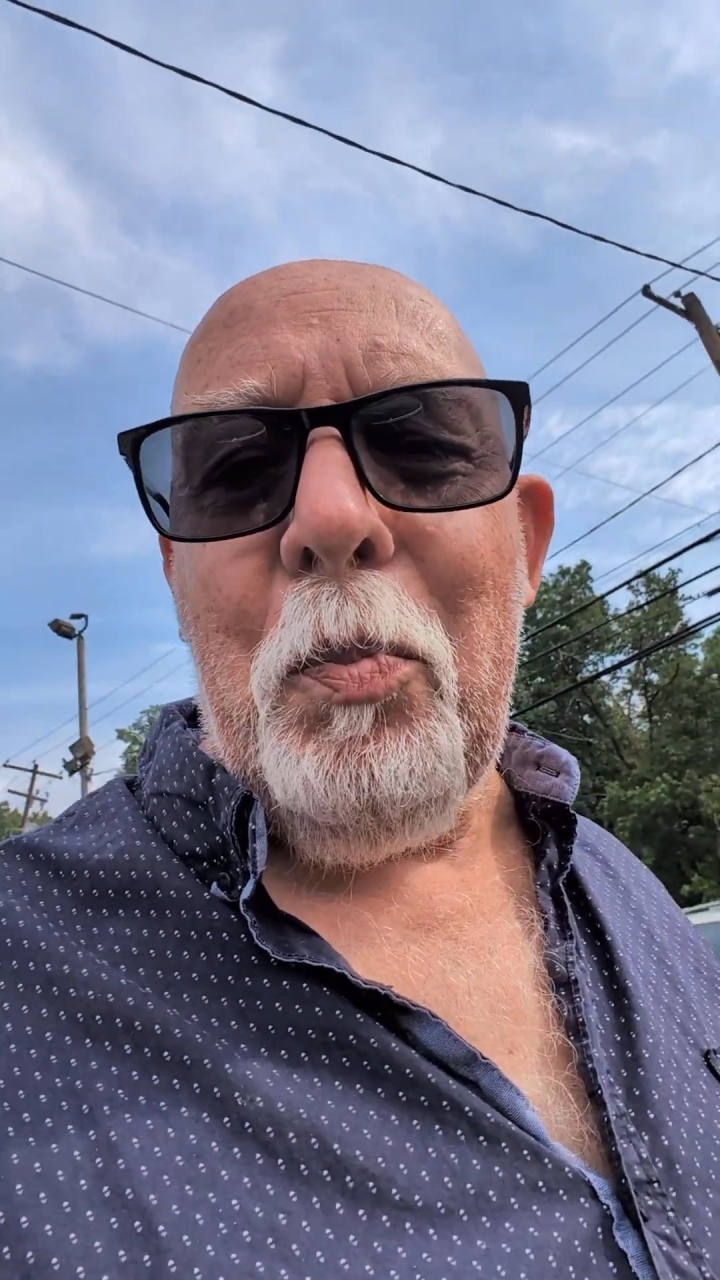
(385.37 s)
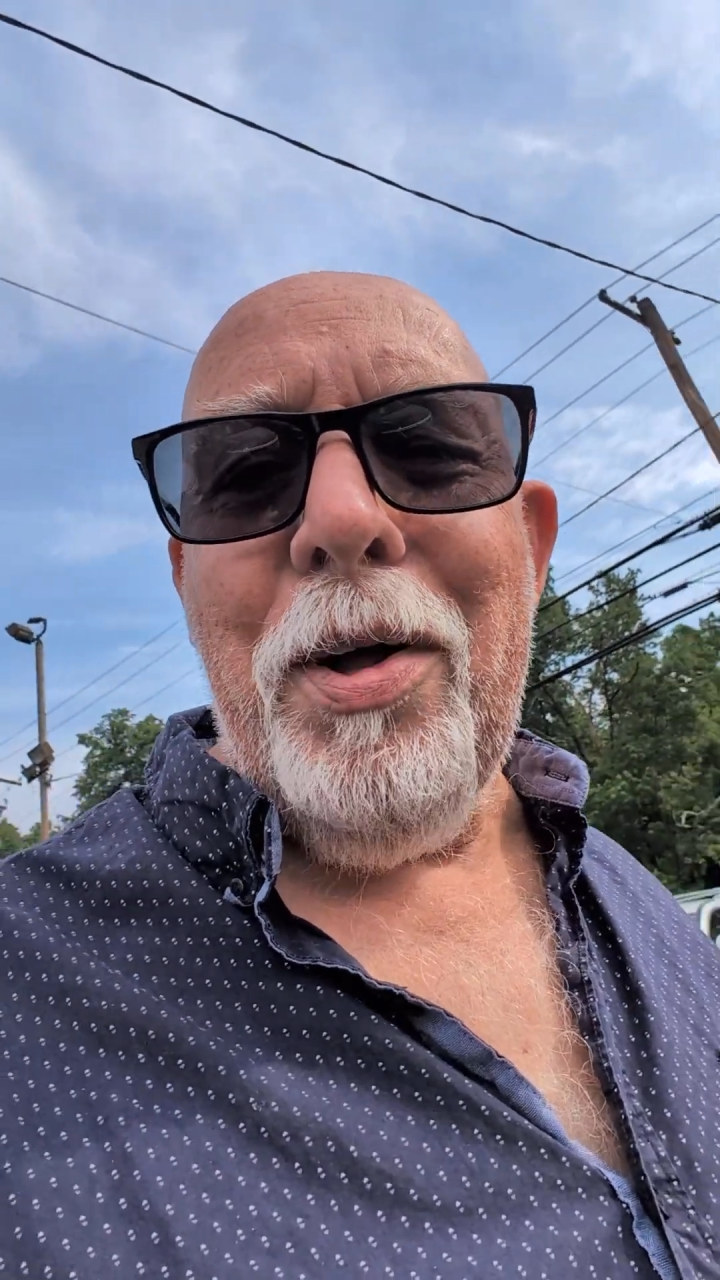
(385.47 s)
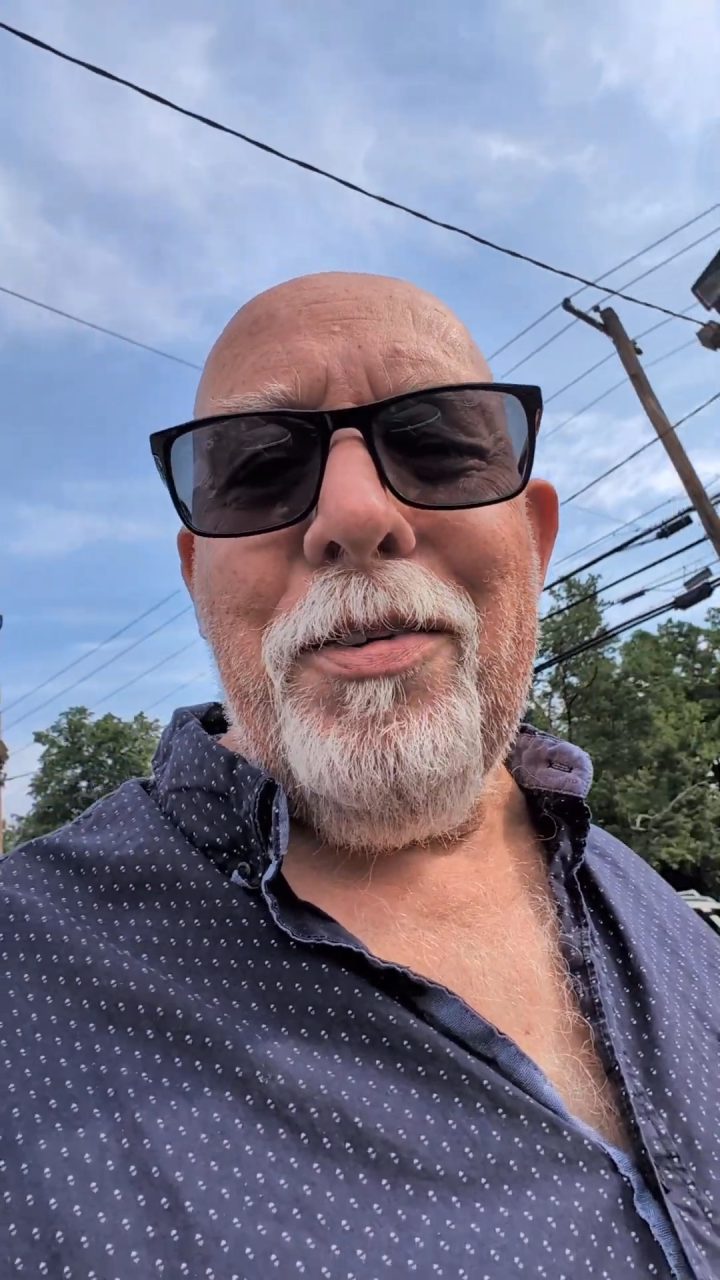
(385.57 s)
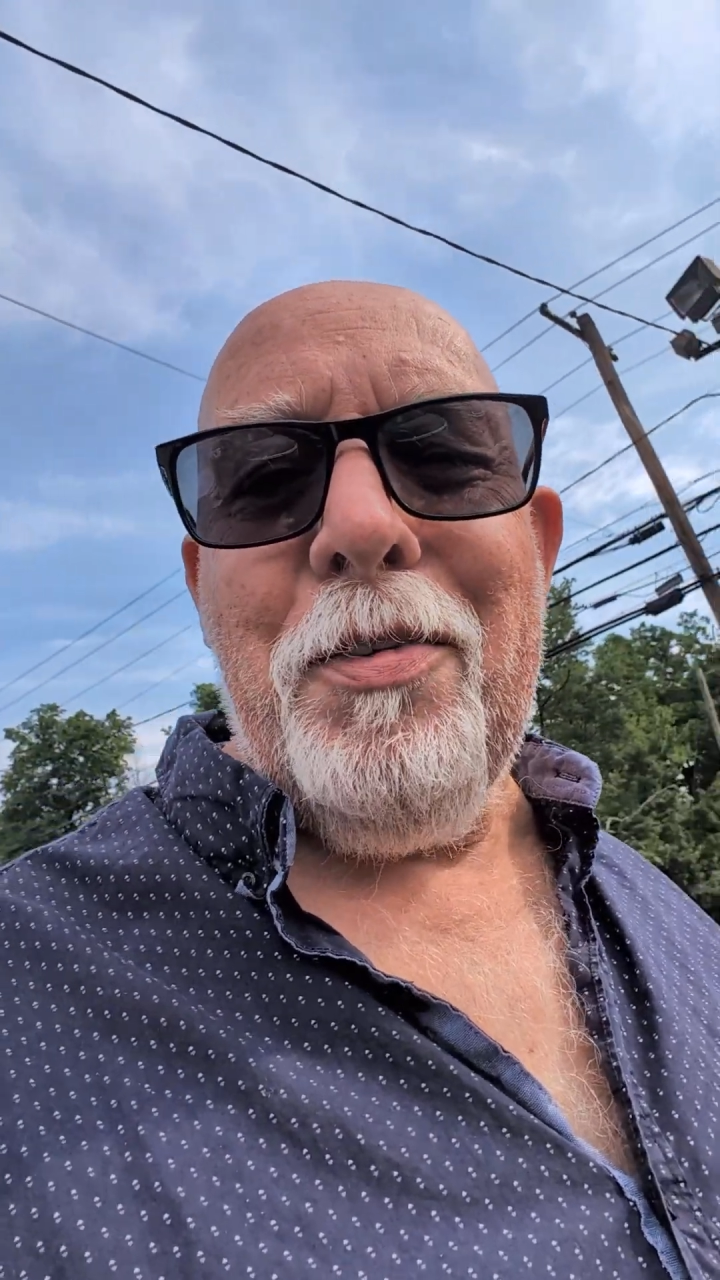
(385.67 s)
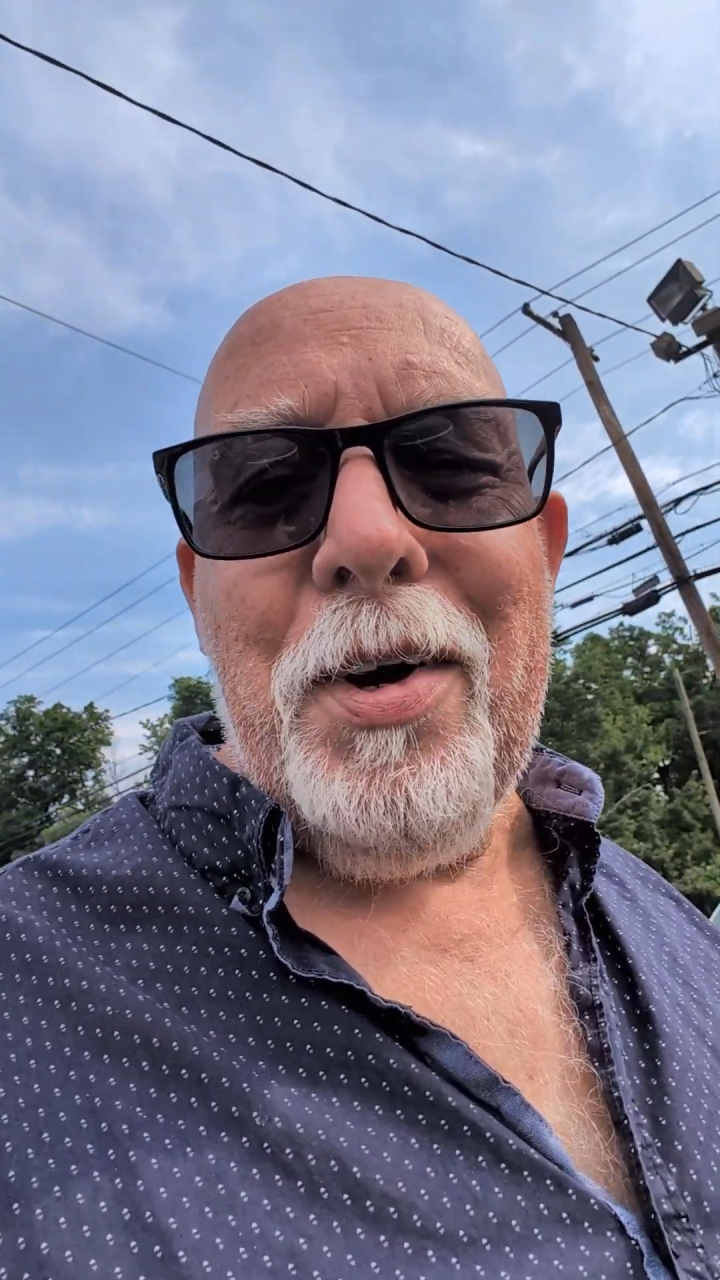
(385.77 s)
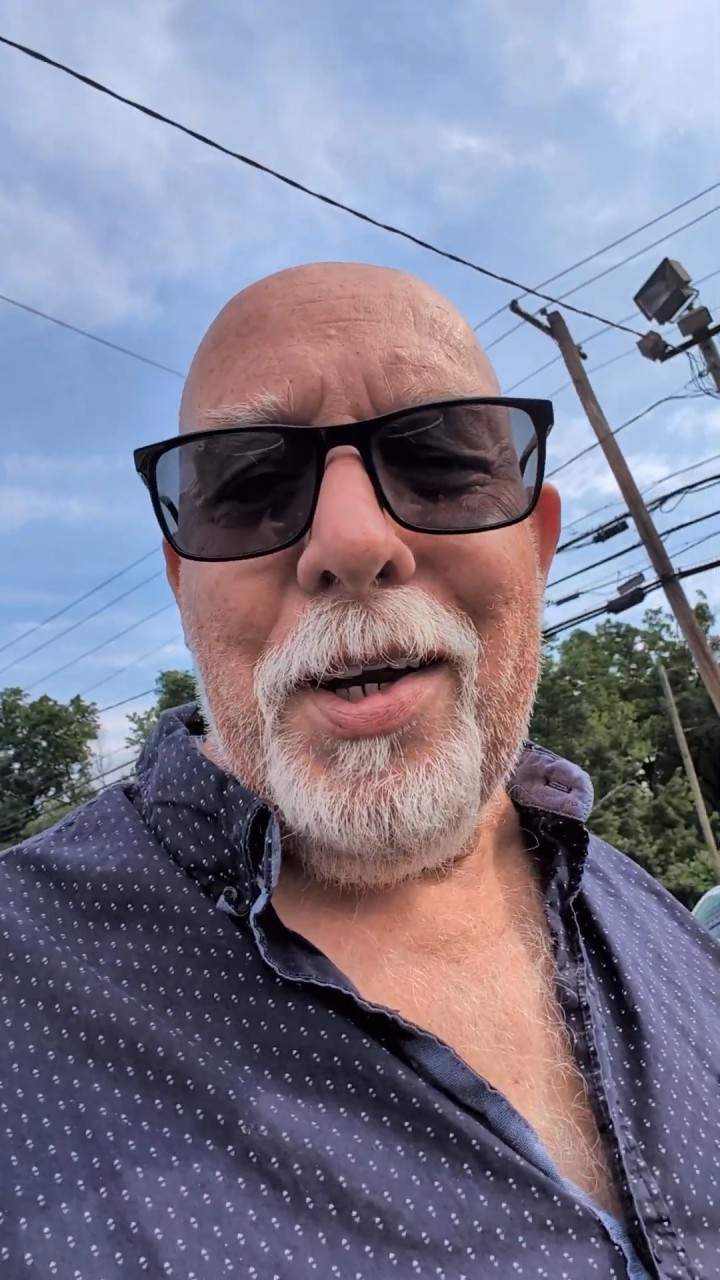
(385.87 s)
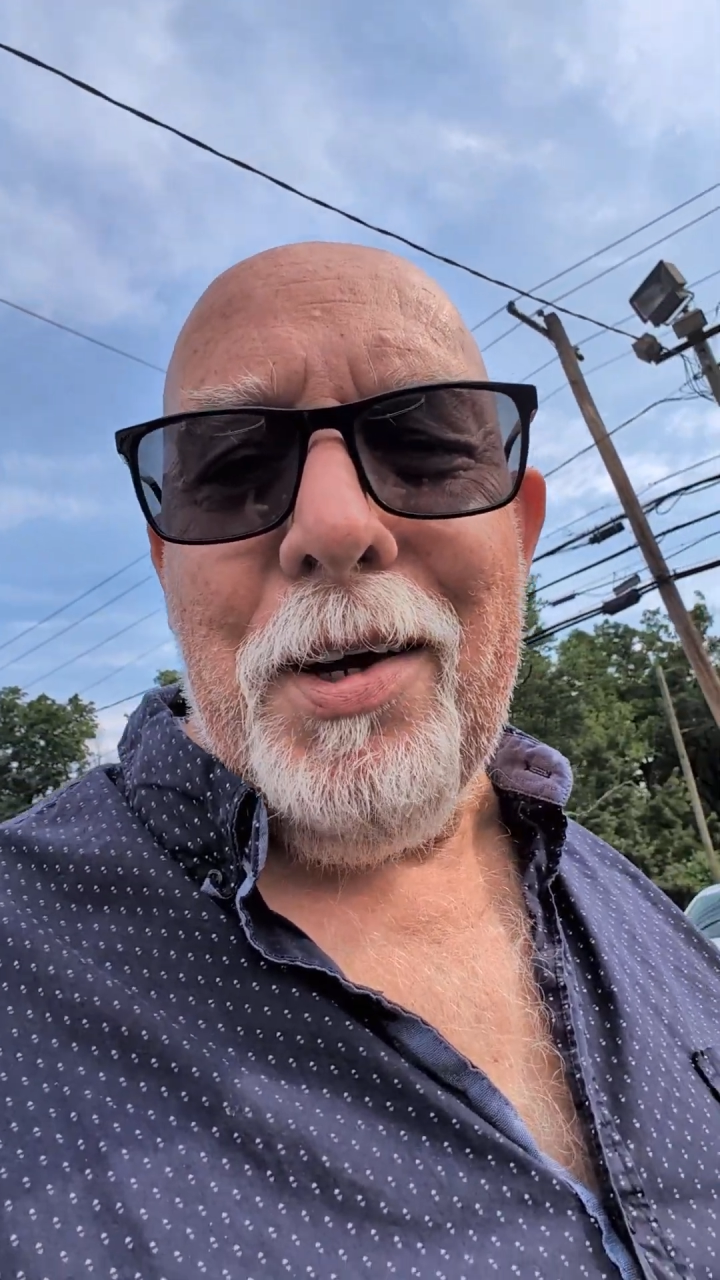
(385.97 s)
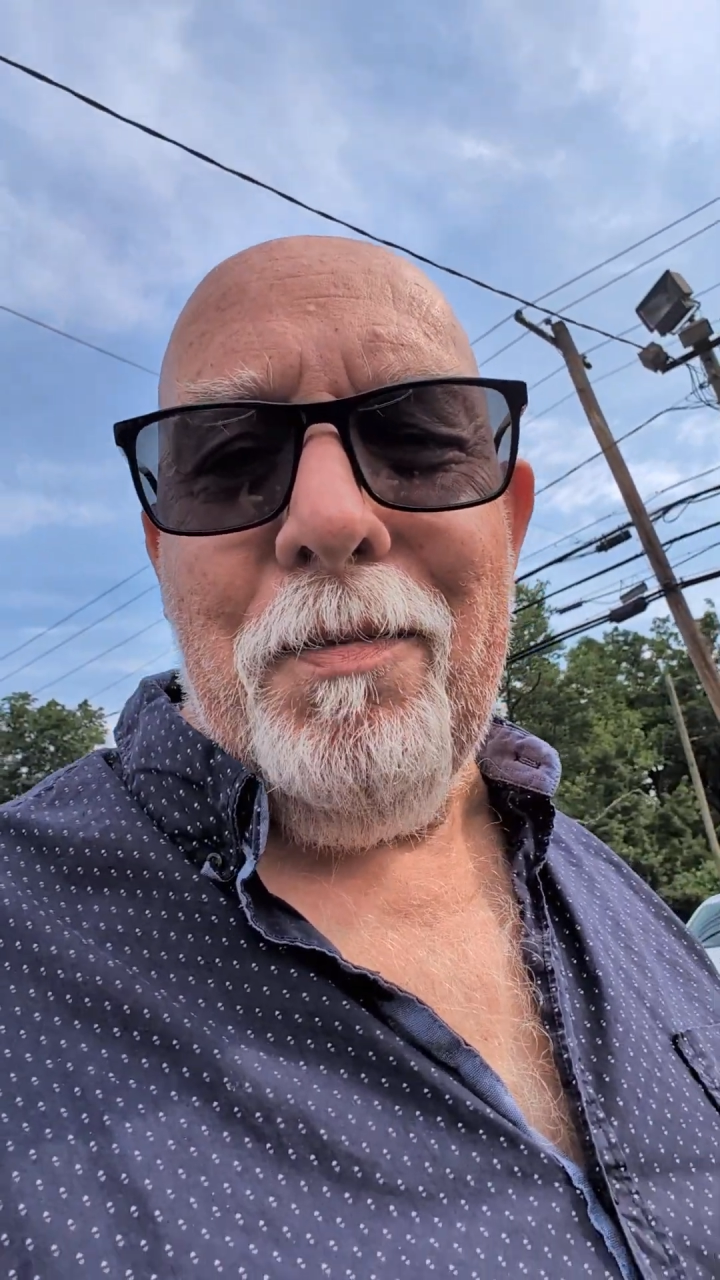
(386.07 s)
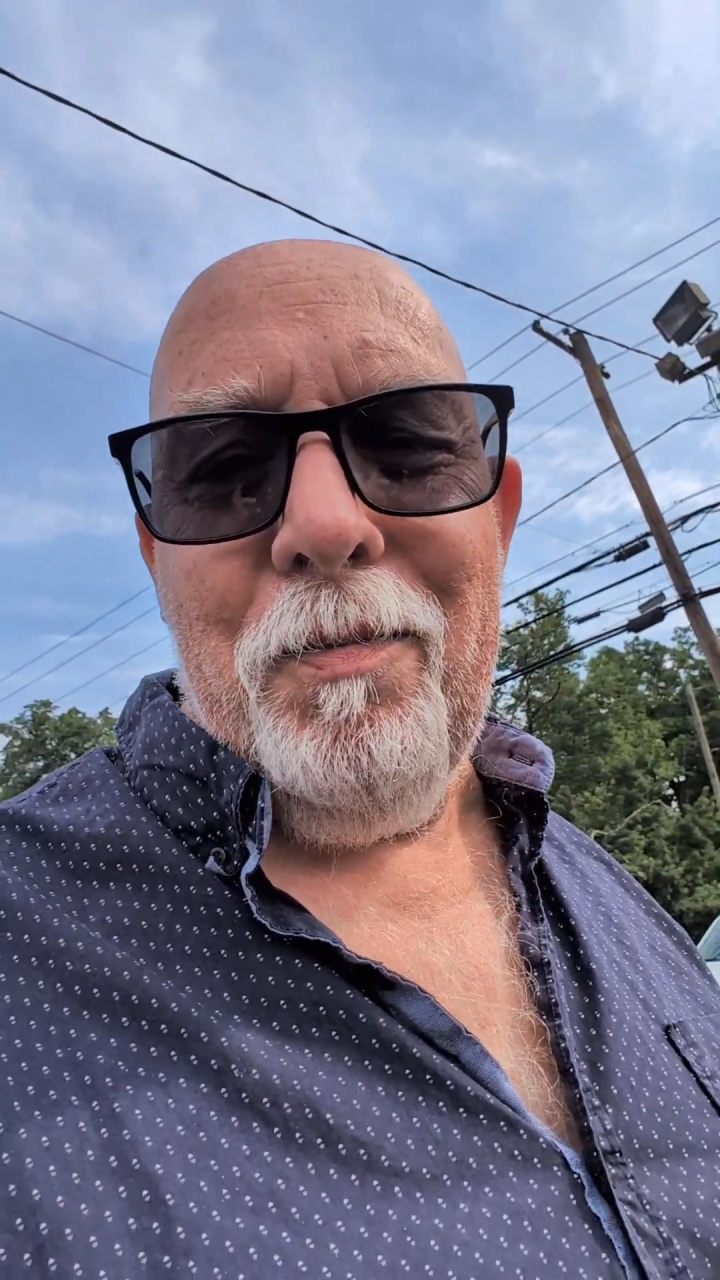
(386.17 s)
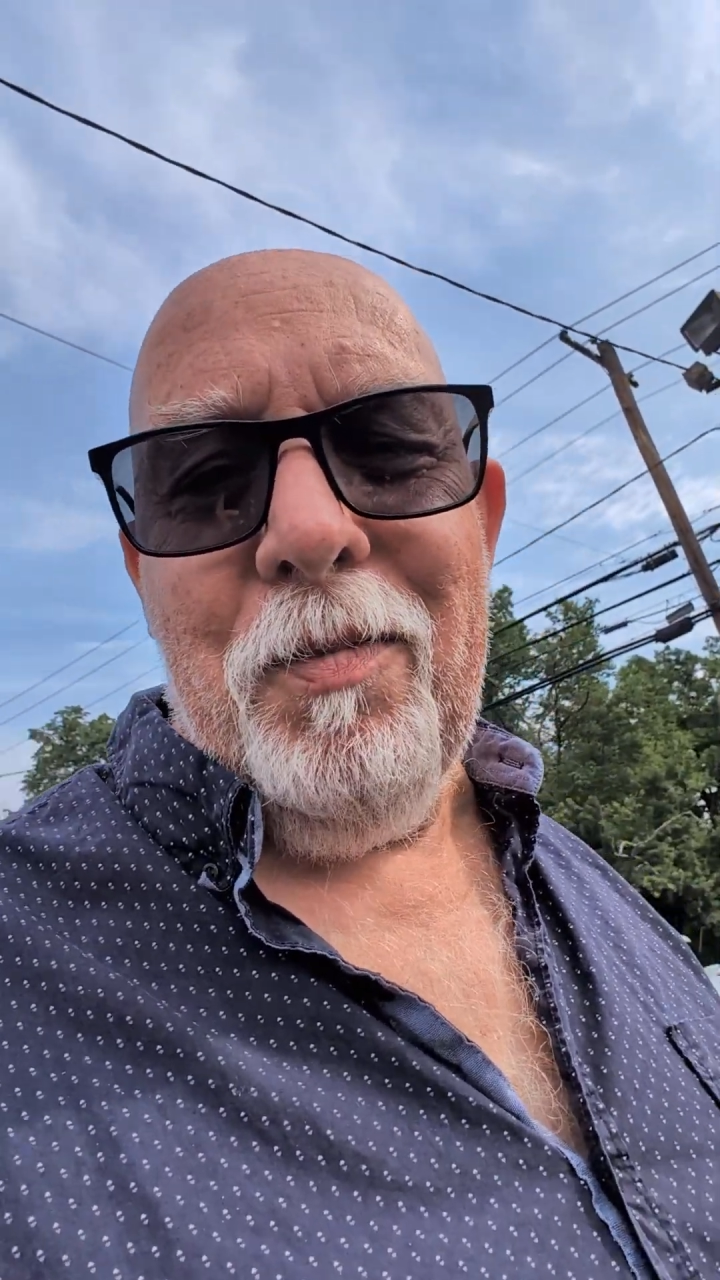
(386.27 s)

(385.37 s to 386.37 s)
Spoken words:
Pennsylvania.